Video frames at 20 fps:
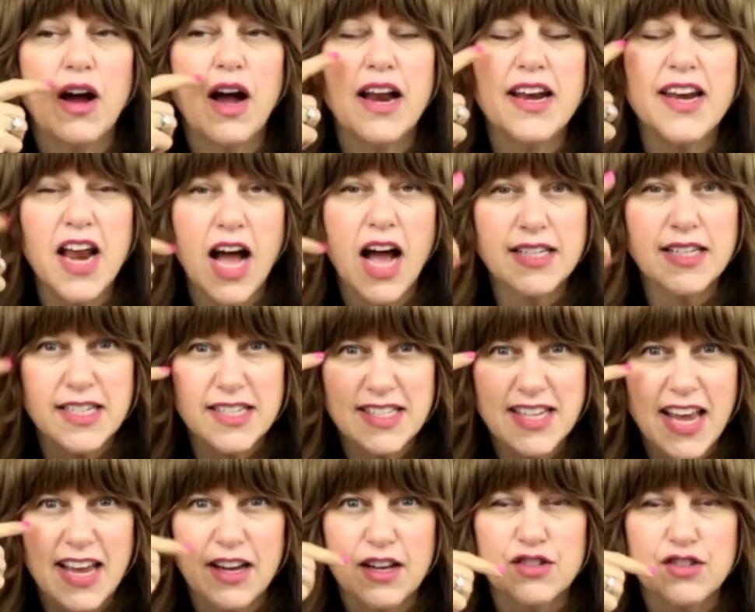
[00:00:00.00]
not to
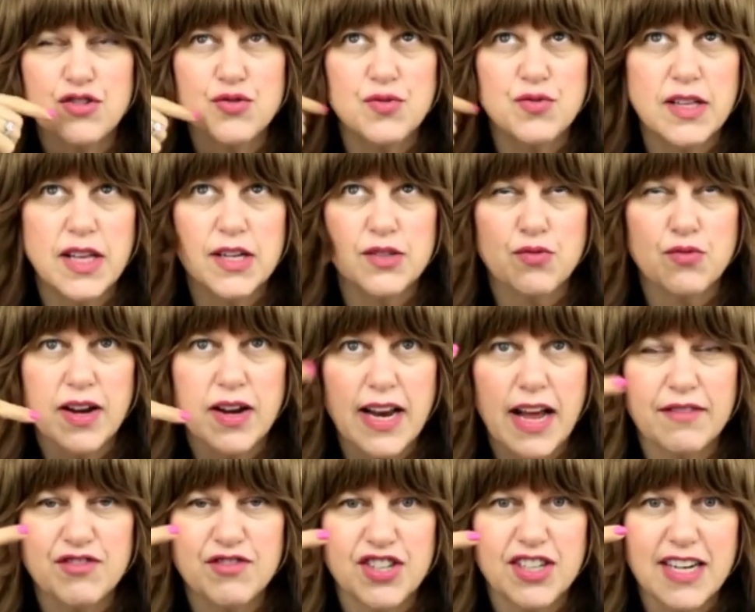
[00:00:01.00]
say it because you realize right
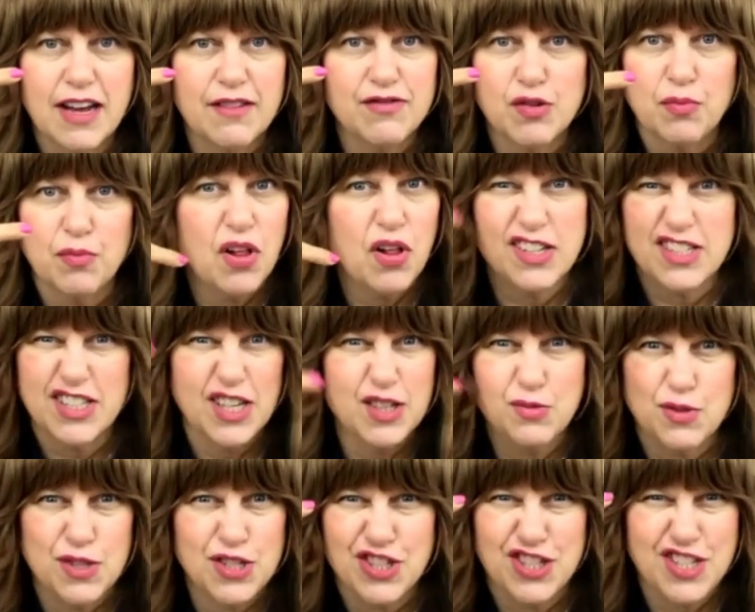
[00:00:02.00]
after you're going to have to
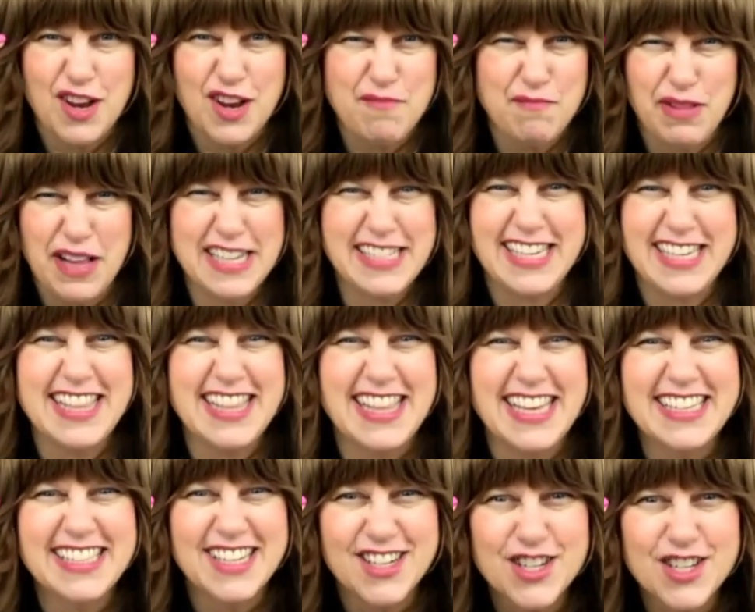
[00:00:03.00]
apologize, which is an unpleasant
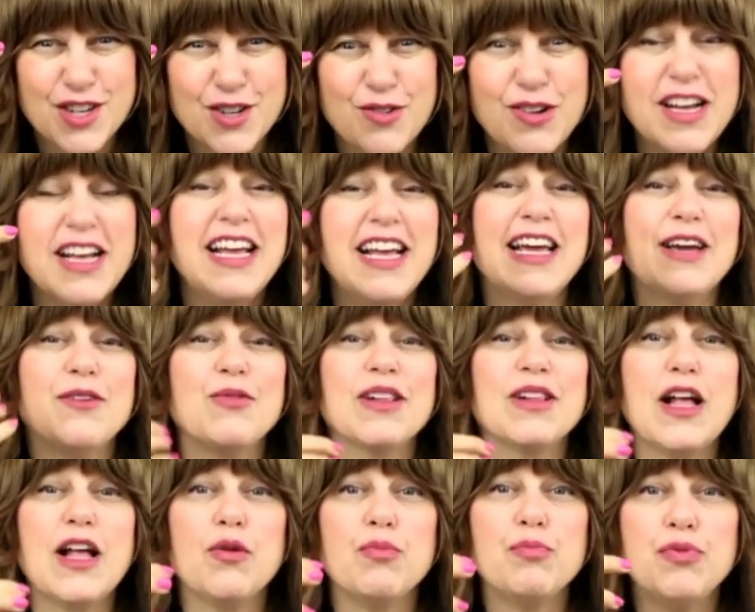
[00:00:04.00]
thing to do. It
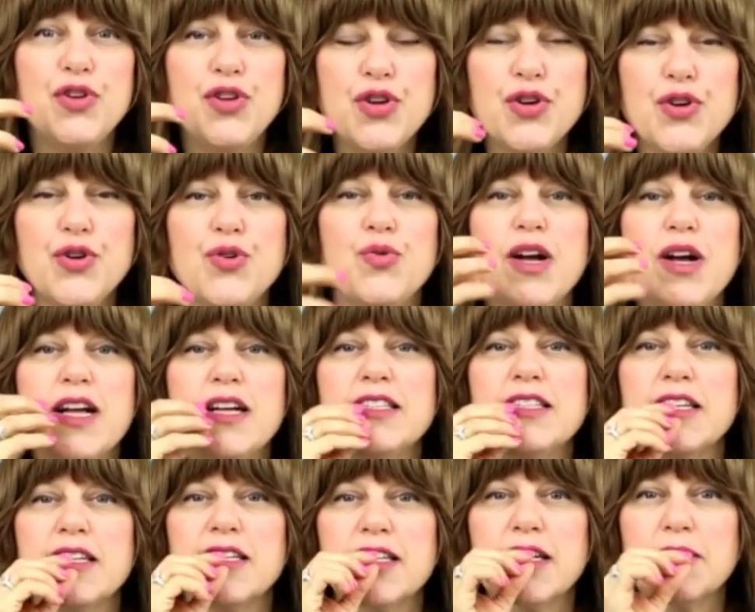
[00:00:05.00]
will help you
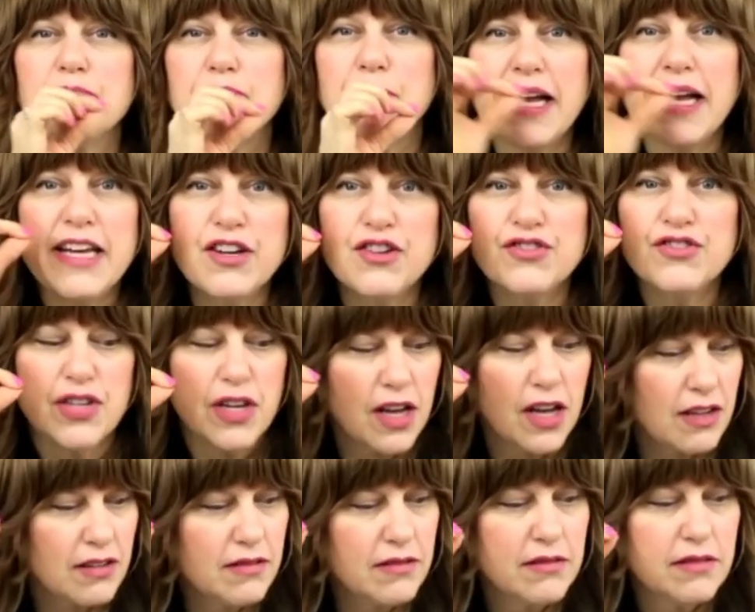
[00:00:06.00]
to bite your
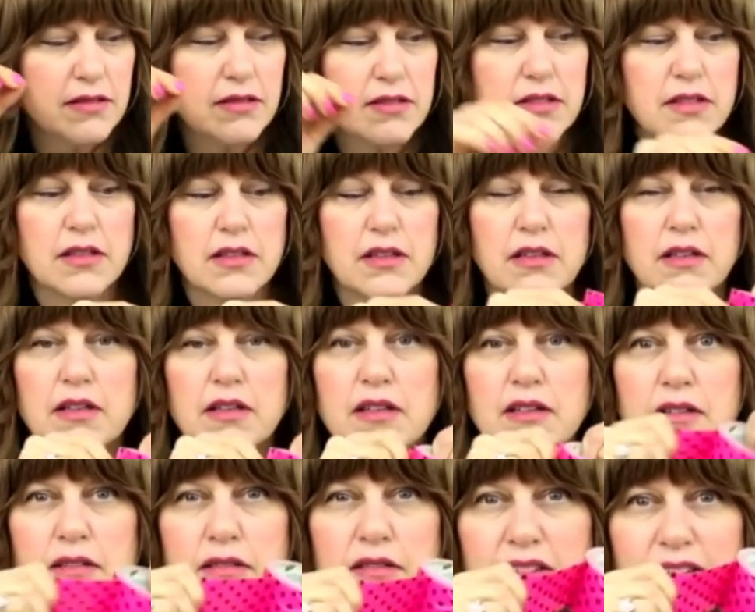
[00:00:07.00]
tongue
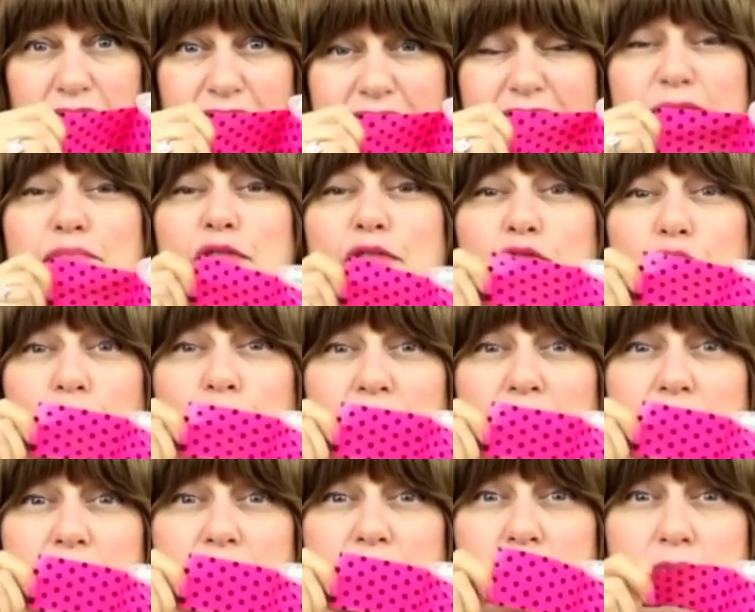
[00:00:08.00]

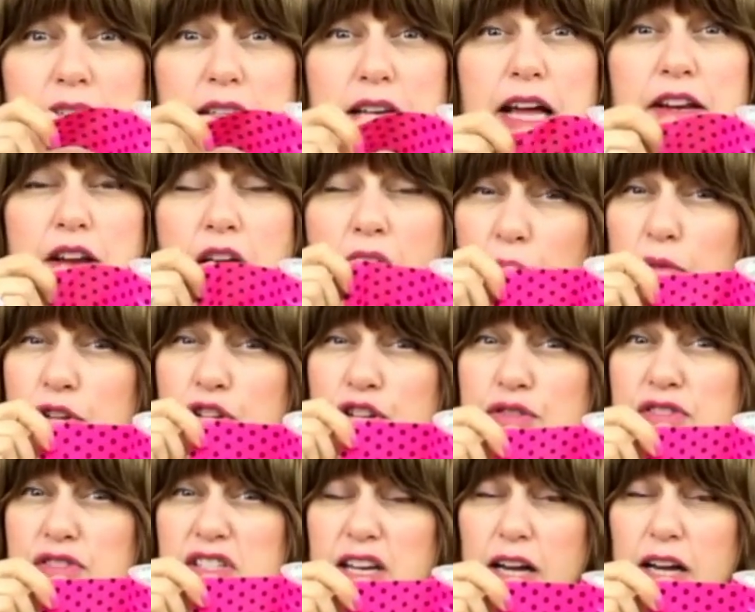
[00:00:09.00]
beforehand. And I would
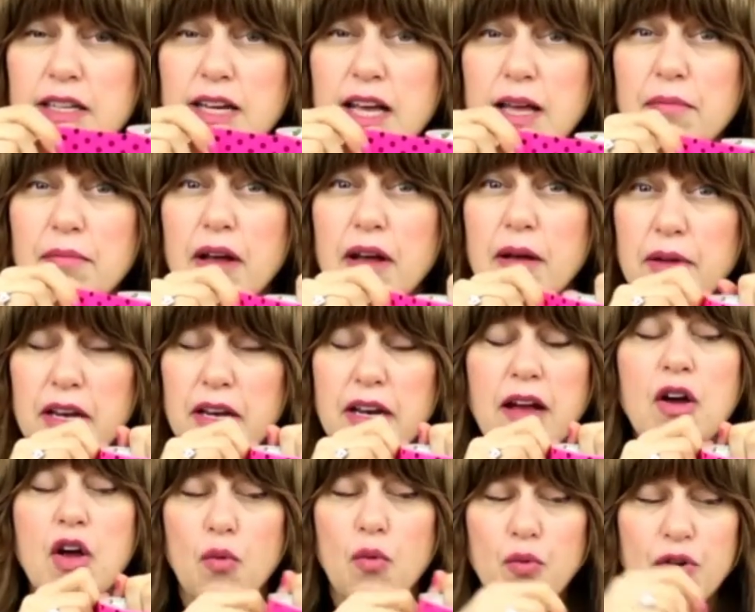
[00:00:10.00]
use duct tape. I mean,
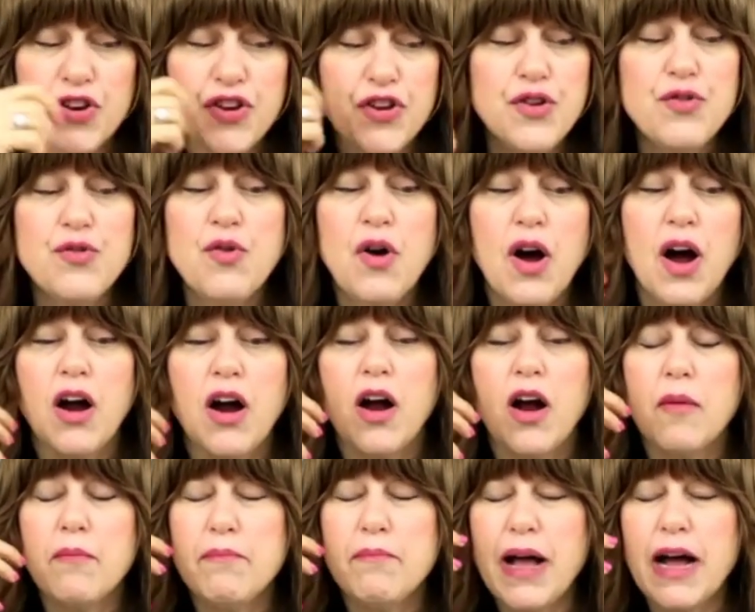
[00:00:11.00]
when you
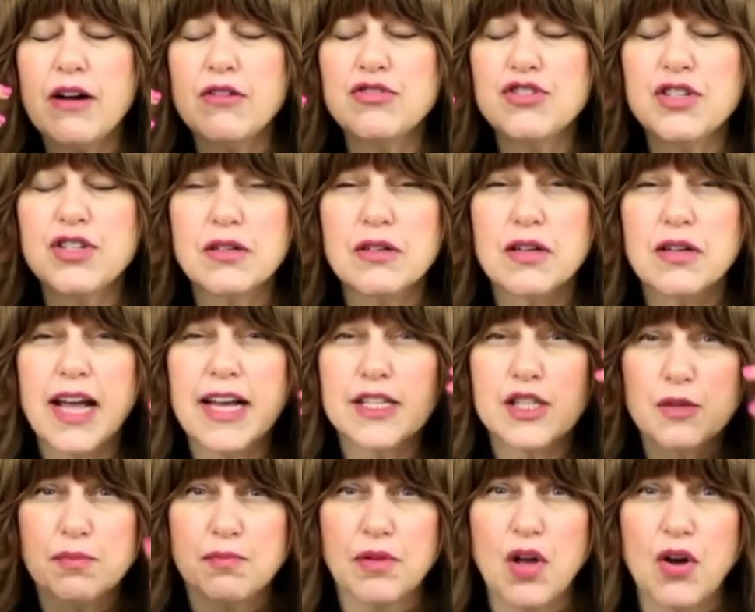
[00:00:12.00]
are about to
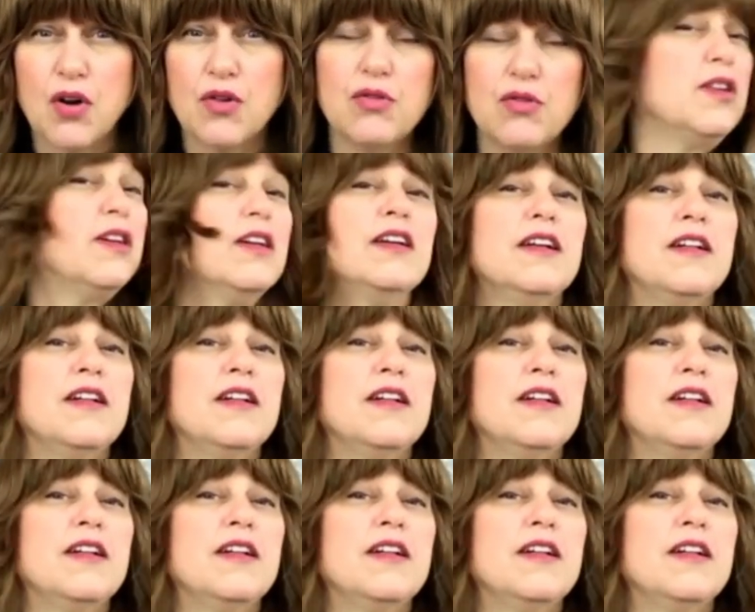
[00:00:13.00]
explode,